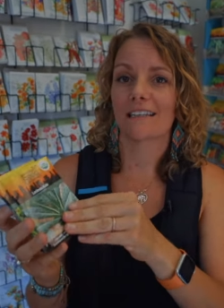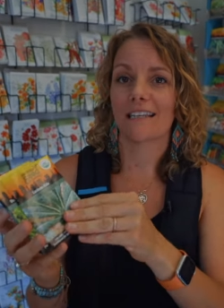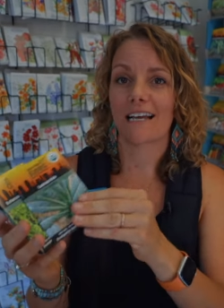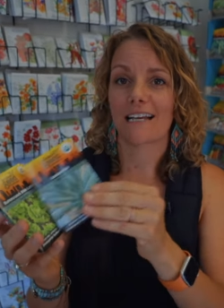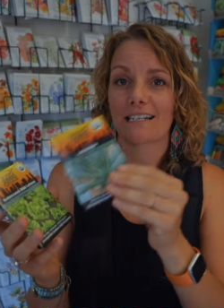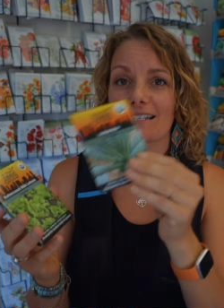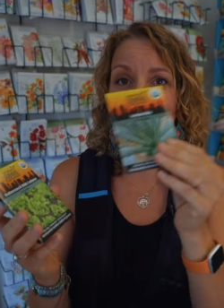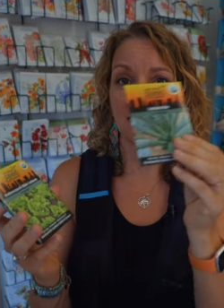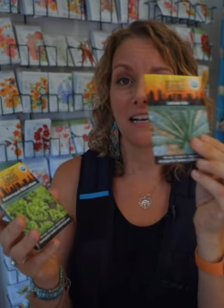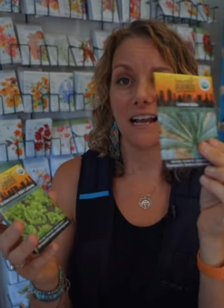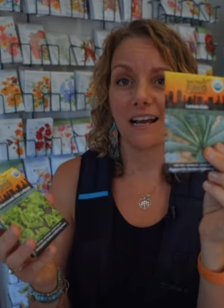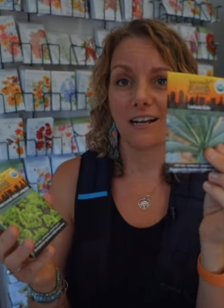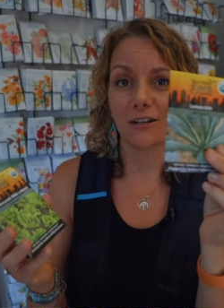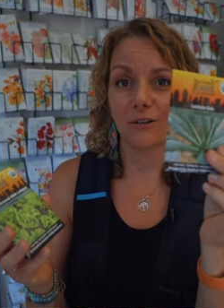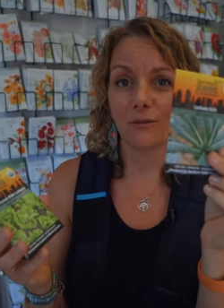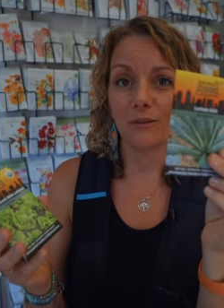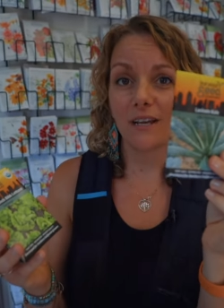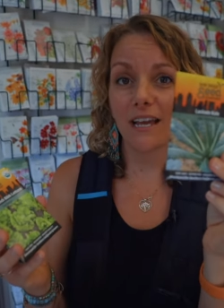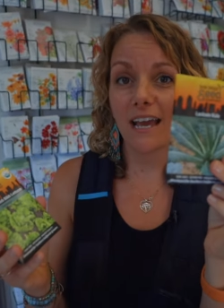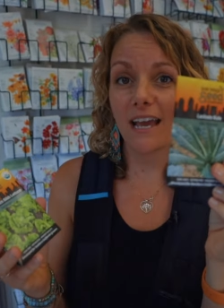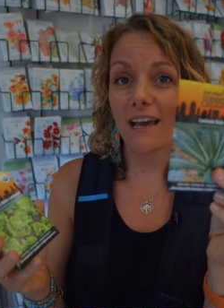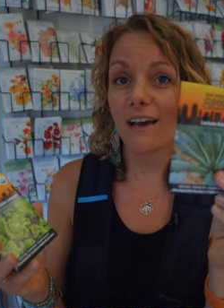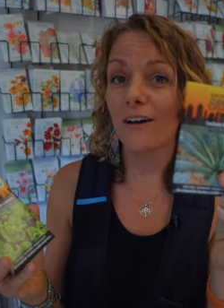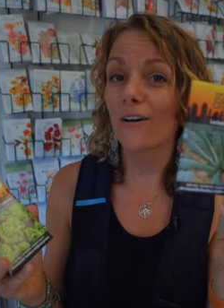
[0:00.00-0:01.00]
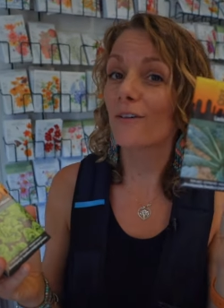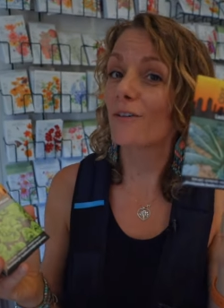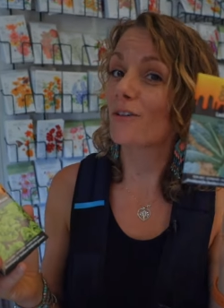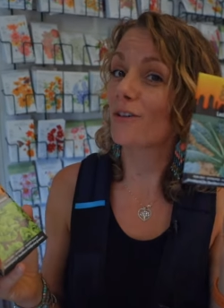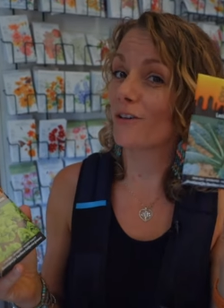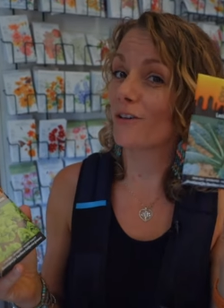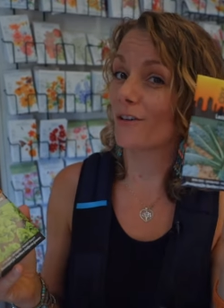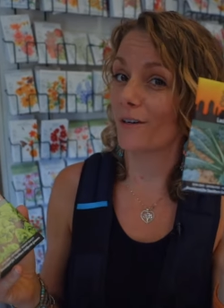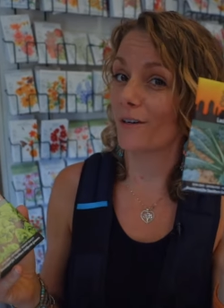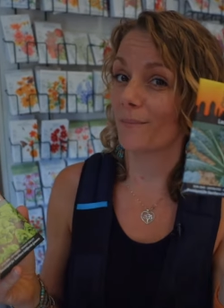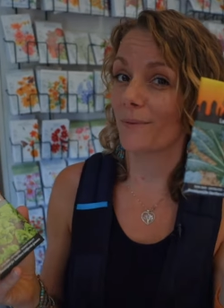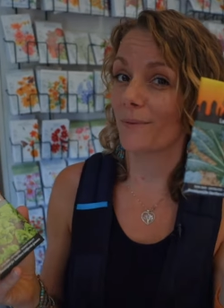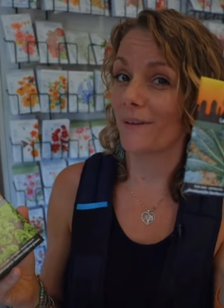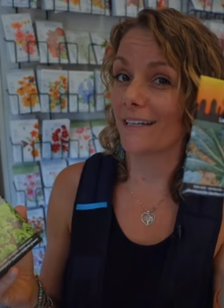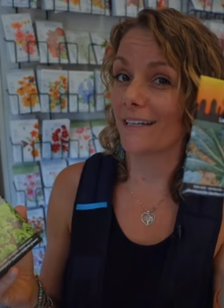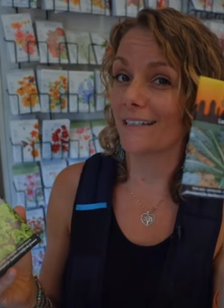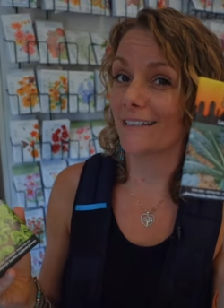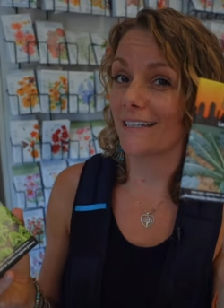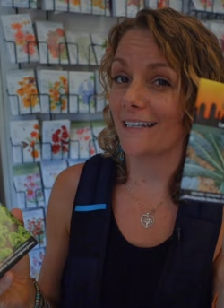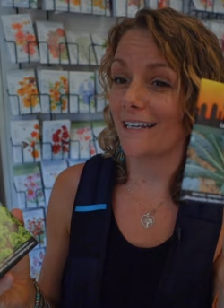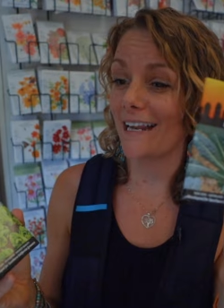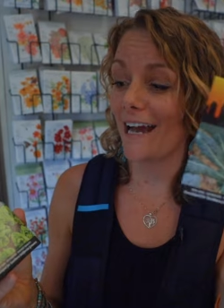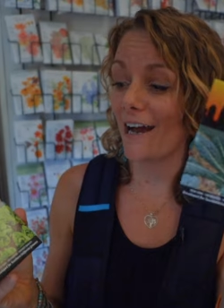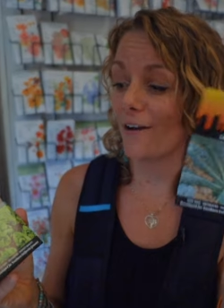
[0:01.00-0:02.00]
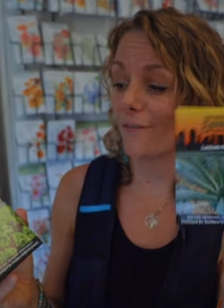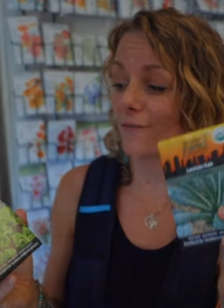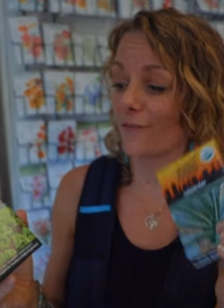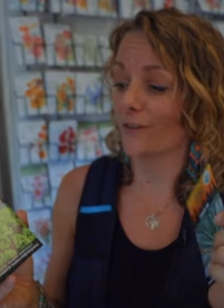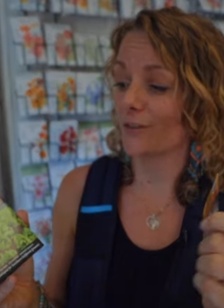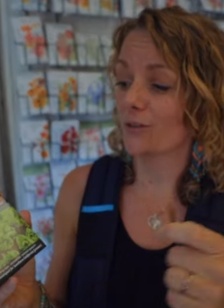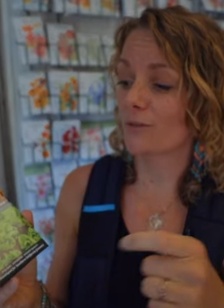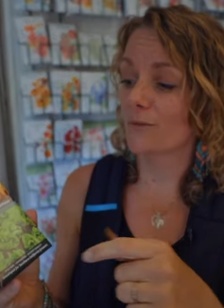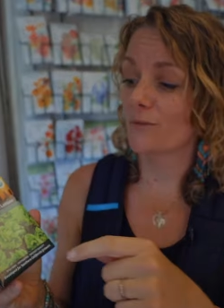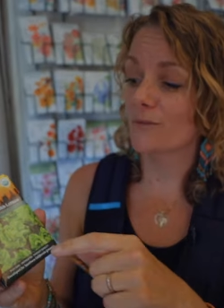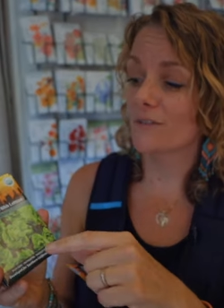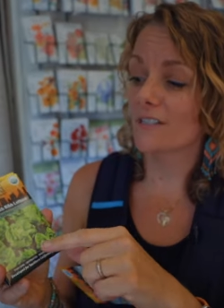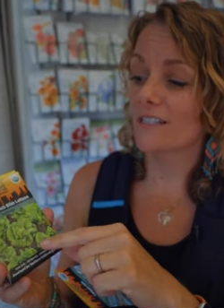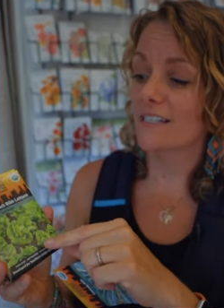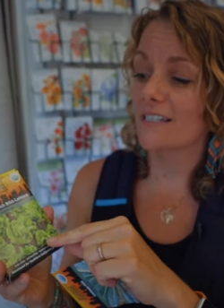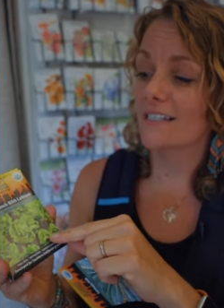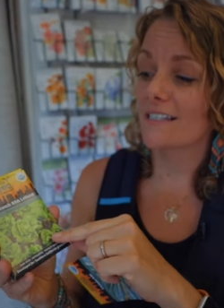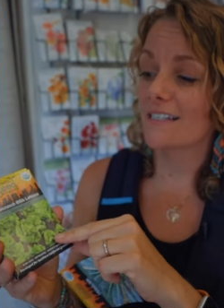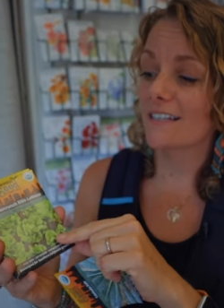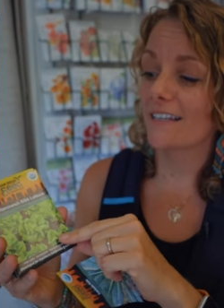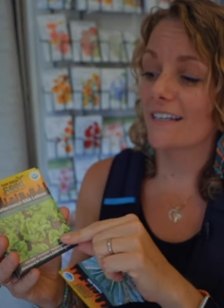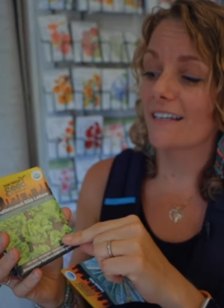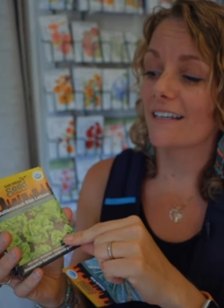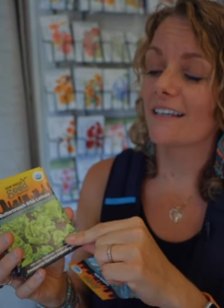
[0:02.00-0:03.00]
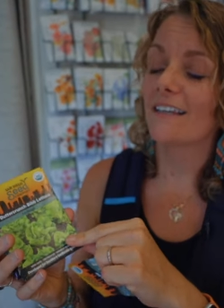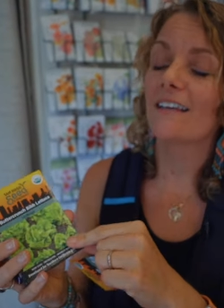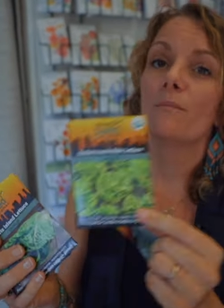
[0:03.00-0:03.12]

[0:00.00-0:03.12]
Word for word: Lacinato Kale, you're gonna plant it now for cool season.